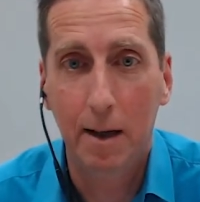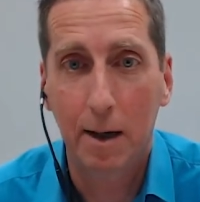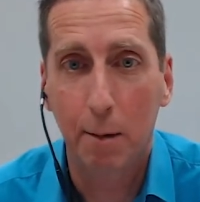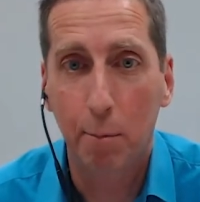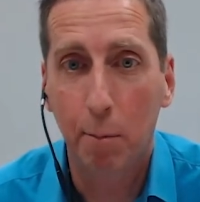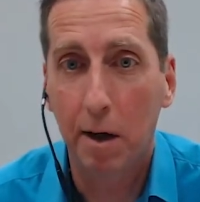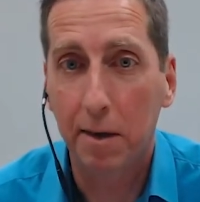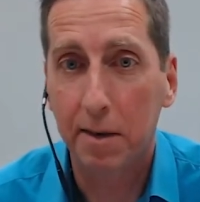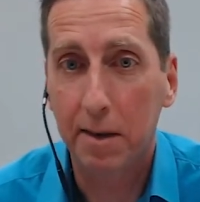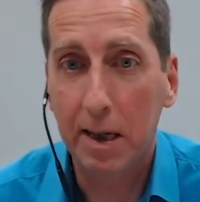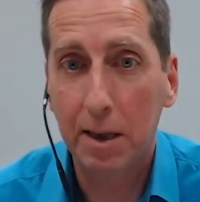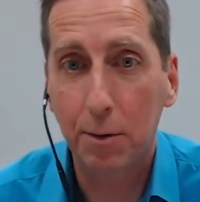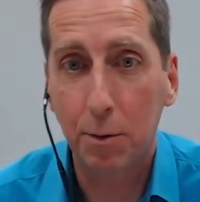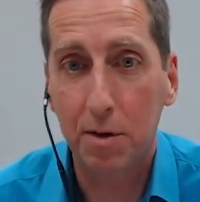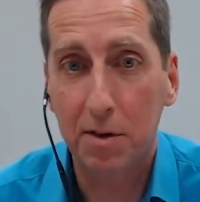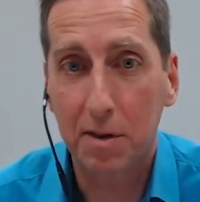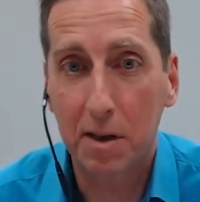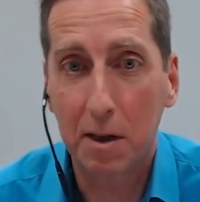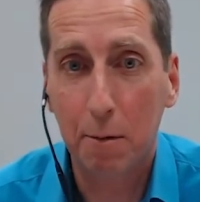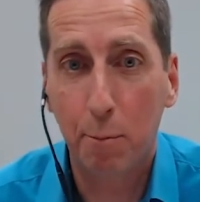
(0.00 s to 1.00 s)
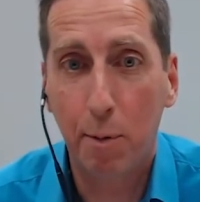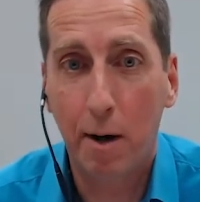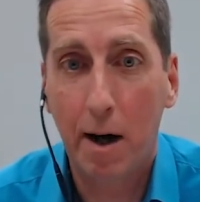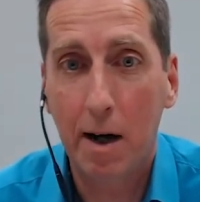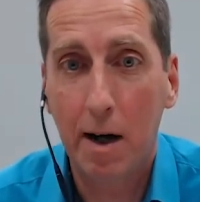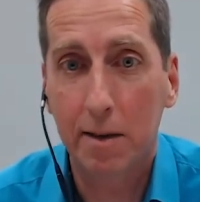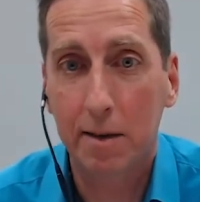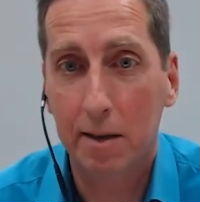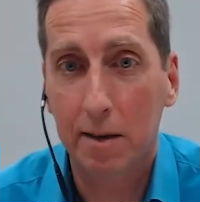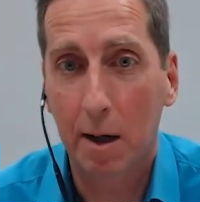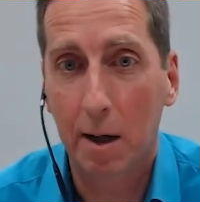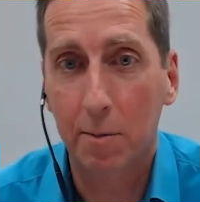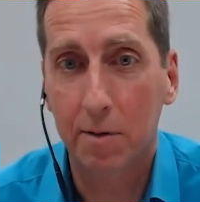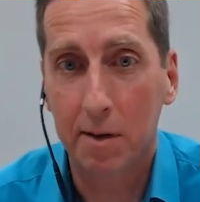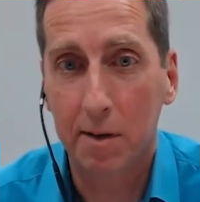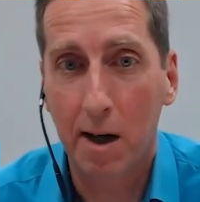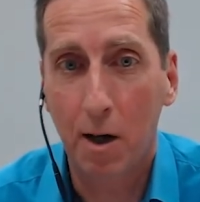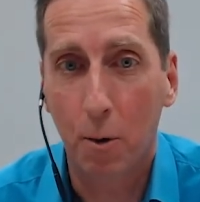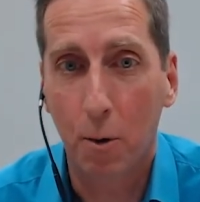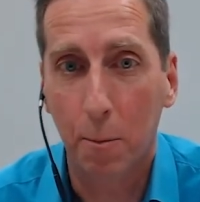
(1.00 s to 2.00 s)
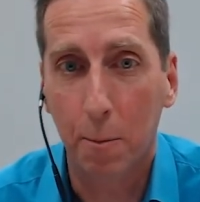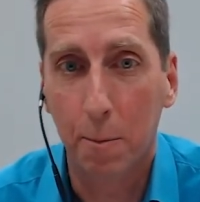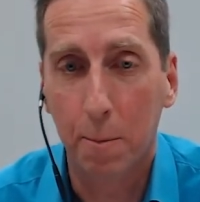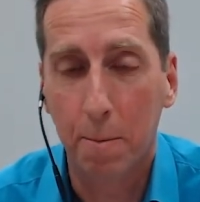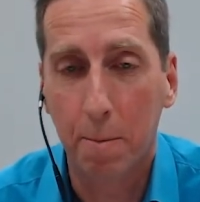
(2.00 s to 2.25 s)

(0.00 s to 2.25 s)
But the interesting part comes now.